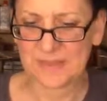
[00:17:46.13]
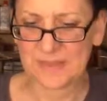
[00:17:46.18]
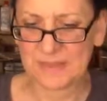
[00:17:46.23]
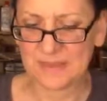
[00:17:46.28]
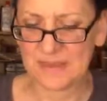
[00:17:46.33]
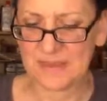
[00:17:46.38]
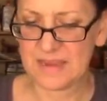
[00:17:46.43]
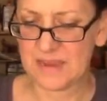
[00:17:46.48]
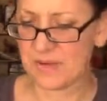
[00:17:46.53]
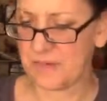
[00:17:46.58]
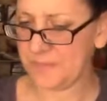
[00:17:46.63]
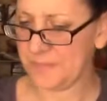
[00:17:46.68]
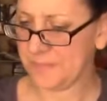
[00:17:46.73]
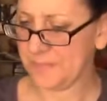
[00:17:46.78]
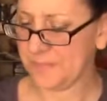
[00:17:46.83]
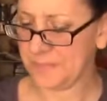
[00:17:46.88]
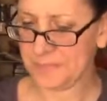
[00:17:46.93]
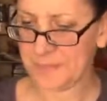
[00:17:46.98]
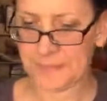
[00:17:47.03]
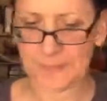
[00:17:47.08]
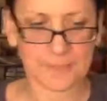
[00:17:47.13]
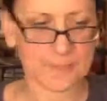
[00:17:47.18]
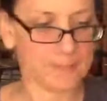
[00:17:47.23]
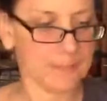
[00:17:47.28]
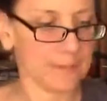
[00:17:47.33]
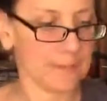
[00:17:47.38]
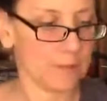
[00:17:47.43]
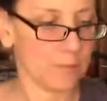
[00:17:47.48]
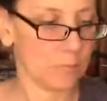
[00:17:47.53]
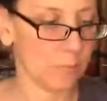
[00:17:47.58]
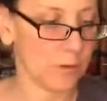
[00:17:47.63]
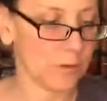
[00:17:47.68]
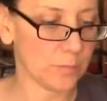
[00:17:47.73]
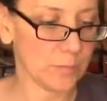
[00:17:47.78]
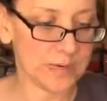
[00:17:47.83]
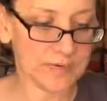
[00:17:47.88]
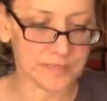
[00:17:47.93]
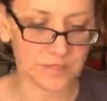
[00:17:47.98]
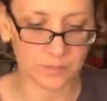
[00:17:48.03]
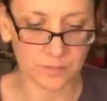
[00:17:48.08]
Now, one
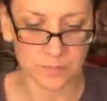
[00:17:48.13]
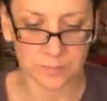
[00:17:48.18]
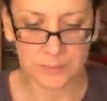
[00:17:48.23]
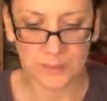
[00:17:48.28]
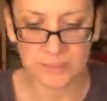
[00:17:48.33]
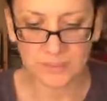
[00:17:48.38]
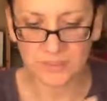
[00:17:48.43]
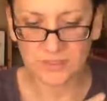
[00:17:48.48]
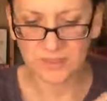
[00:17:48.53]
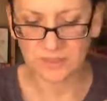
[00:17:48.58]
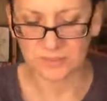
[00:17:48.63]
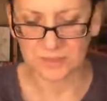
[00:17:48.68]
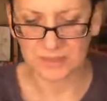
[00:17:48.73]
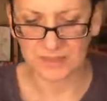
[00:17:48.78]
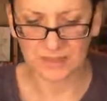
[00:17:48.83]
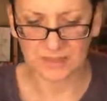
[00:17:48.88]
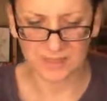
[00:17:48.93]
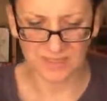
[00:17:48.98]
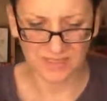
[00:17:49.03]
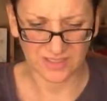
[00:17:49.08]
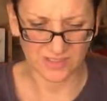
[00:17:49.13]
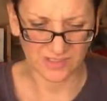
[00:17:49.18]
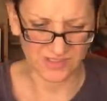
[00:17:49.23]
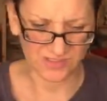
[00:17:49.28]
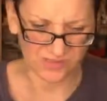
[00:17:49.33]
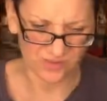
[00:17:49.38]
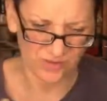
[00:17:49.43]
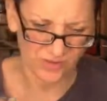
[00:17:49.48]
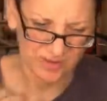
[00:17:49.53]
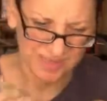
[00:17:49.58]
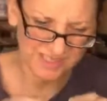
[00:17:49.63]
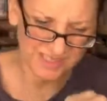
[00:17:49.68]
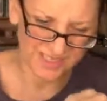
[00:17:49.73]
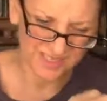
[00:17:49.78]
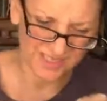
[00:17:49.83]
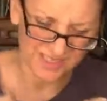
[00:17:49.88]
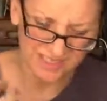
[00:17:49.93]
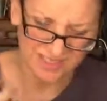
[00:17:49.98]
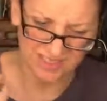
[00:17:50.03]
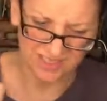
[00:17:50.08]
way to repair something that gets crazy
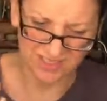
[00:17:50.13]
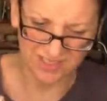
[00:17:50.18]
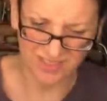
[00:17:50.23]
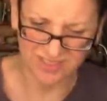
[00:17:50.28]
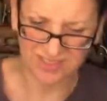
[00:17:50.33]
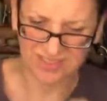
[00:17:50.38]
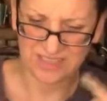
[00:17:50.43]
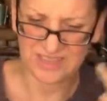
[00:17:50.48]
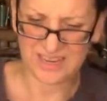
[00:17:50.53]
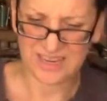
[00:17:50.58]
like this,